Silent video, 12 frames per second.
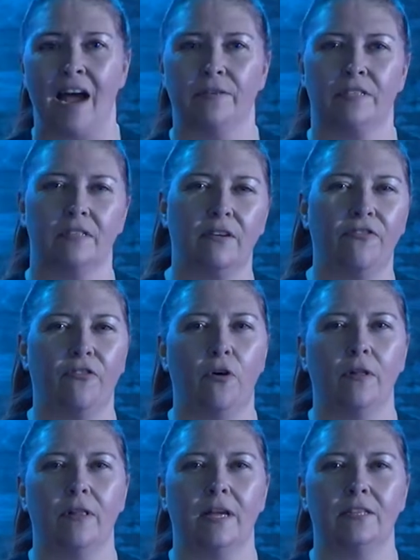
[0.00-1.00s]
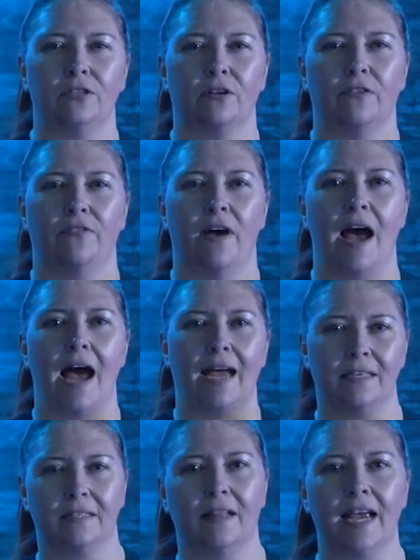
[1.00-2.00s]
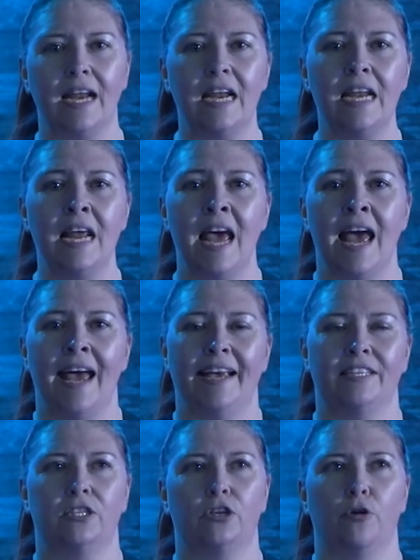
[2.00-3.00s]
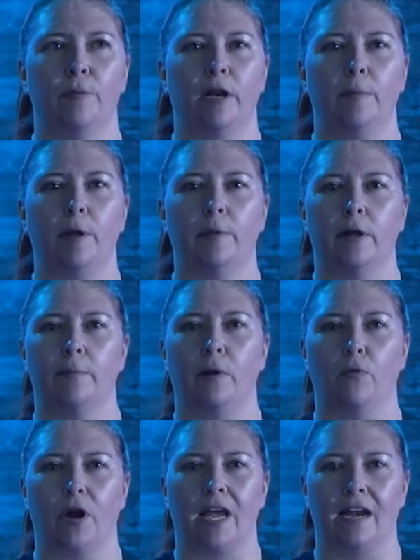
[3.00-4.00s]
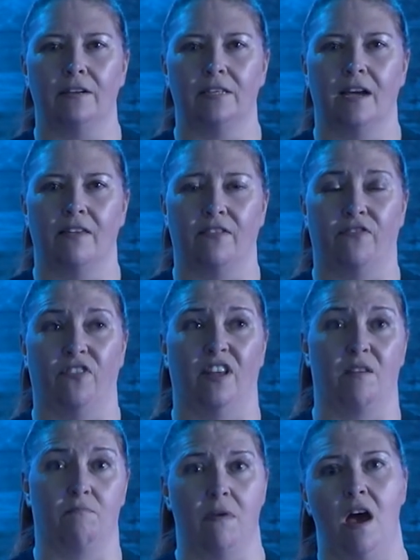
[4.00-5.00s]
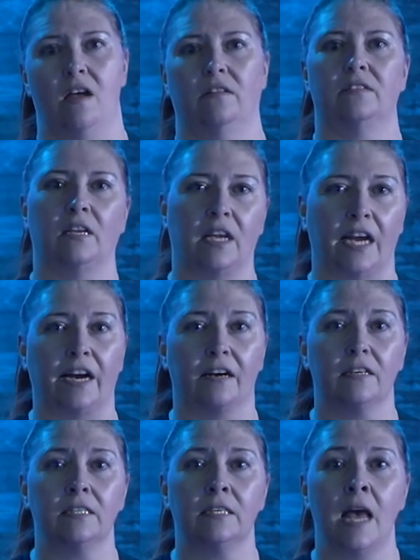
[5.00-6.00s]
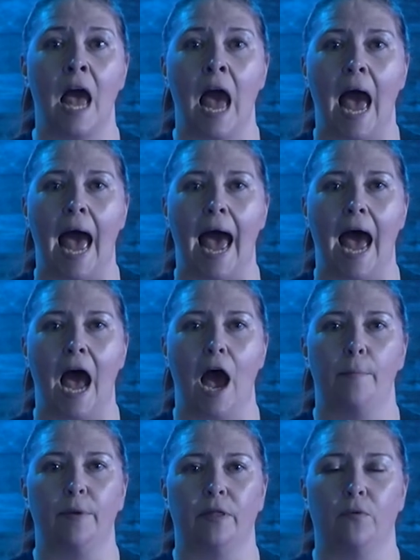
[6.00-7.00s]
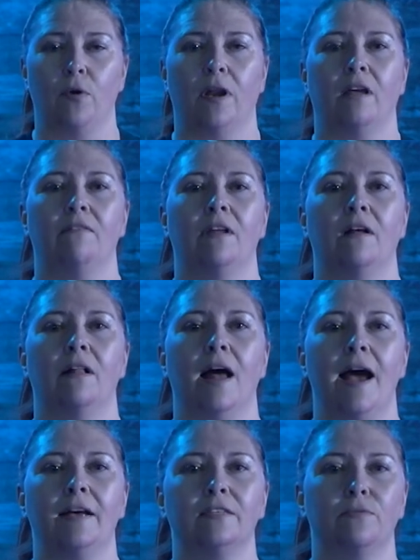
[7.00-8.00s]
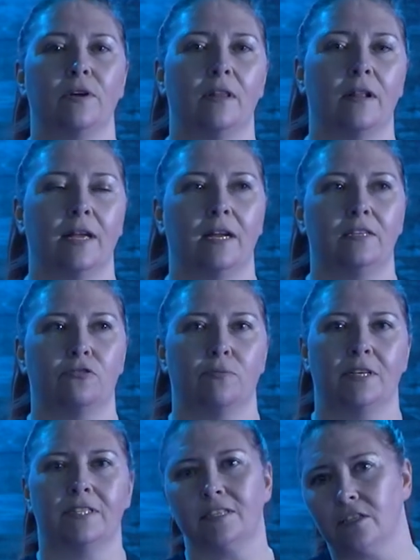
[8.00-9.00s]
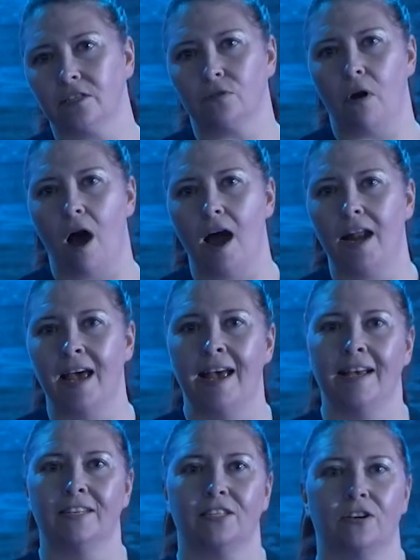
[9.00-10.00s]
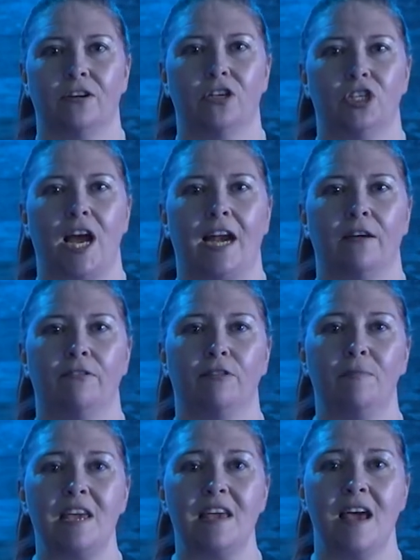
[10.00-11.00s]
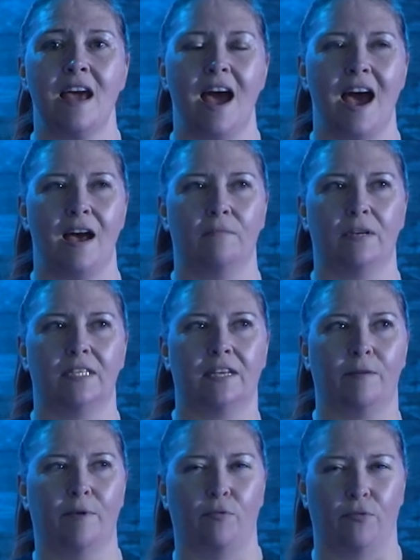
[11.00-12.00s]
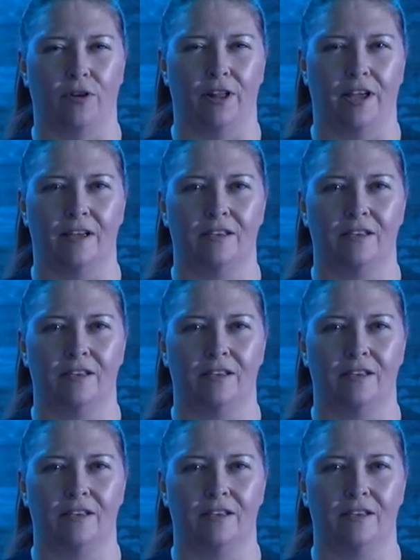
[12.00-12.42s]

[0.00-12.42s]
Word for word: I was still feeling sort of isolated, as so many people had been working out together for like months and years. Uh, but then one evening class, one of the ladies from the sister squad started chatting with me, because um, I can be really